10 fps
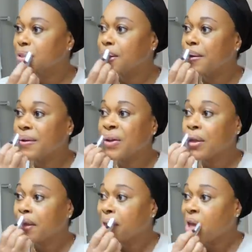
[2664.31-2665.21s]
So
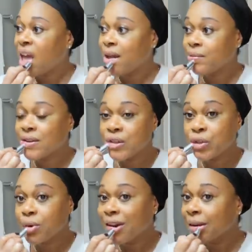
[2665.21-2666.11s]
having a
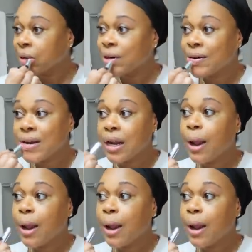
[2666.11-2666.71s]
trainer,